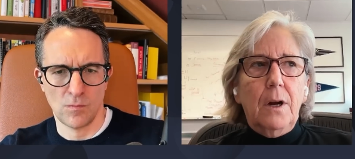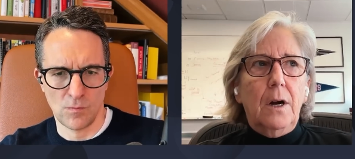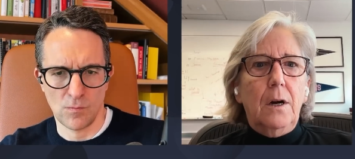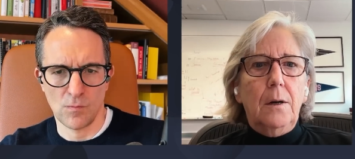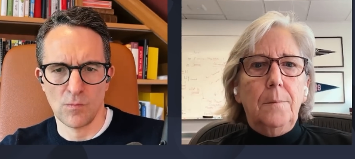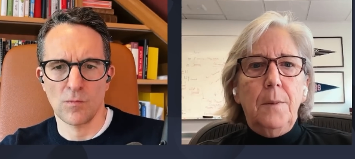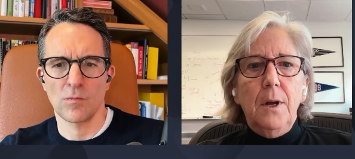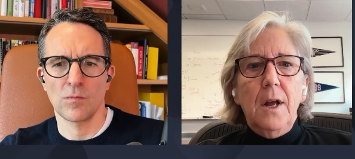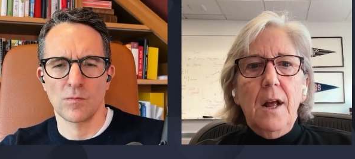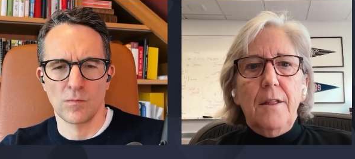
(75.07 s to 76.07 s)
Speaker 1: um,
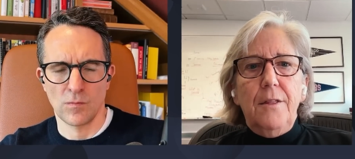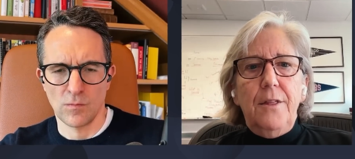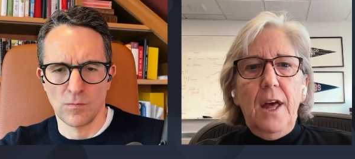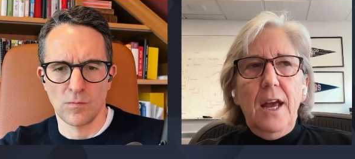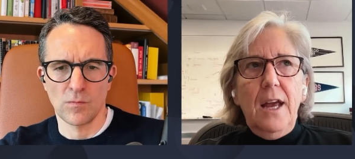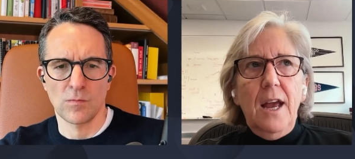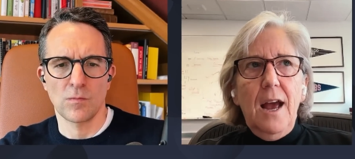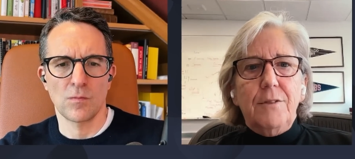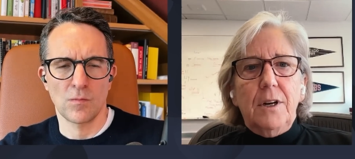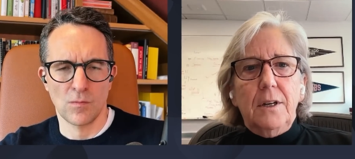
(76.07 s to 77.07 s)
they
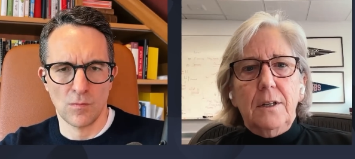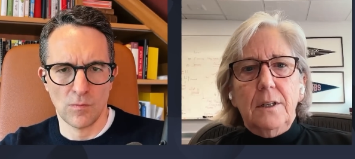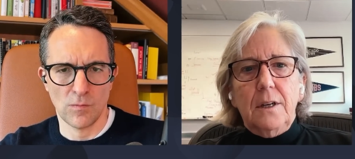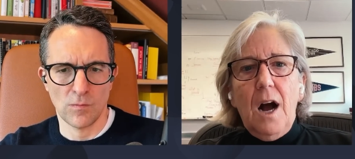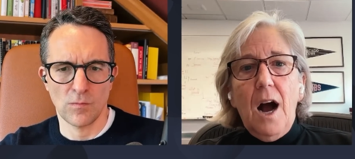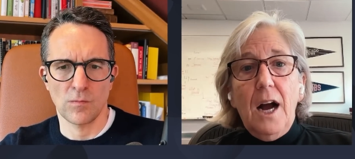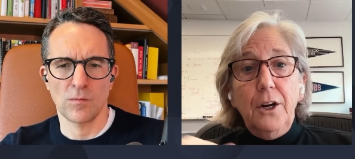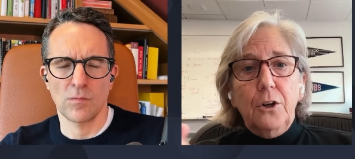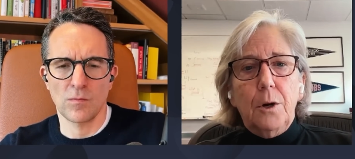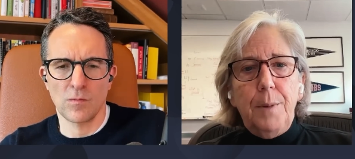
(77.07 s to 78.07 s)
have a
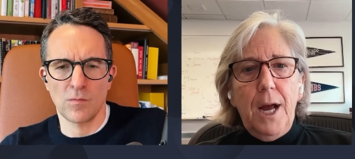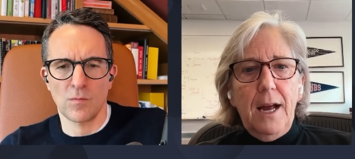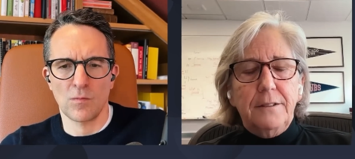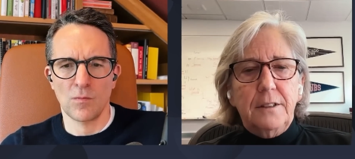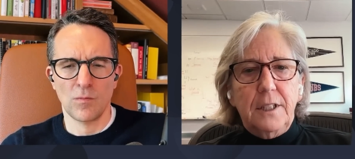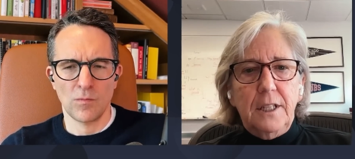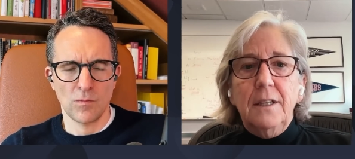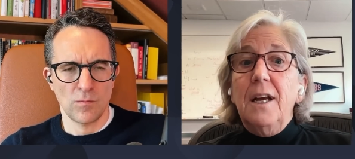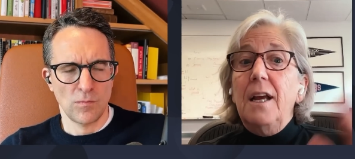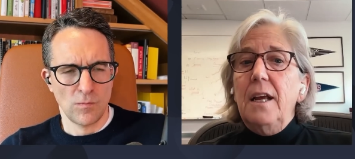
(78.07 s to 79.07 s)
higher
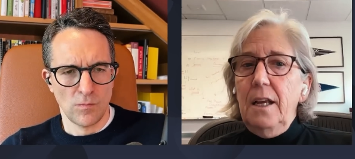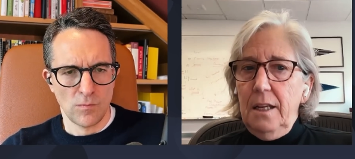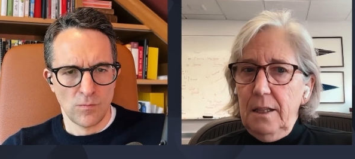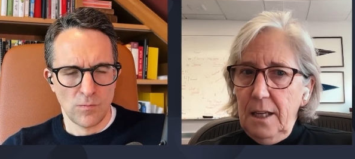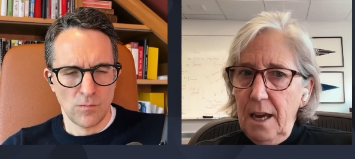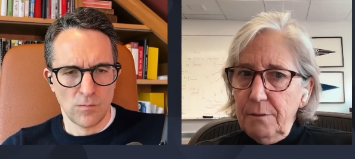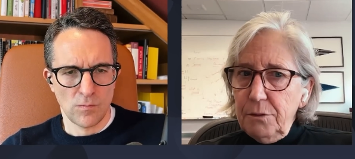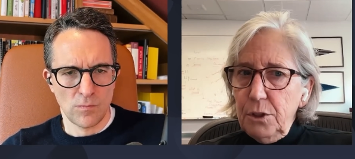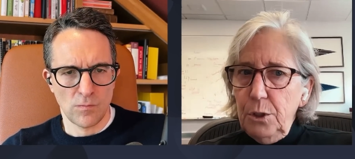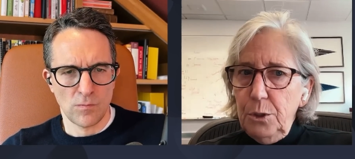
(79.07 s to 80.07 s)
capacity in the
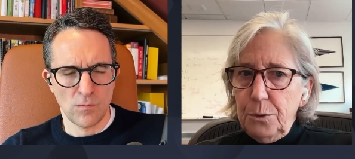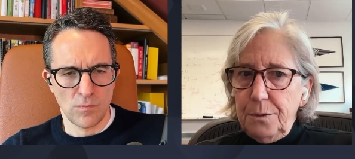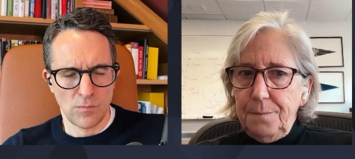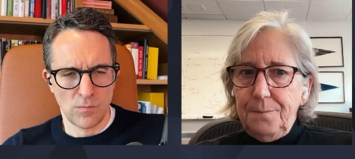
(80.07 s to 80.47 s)
afternoon.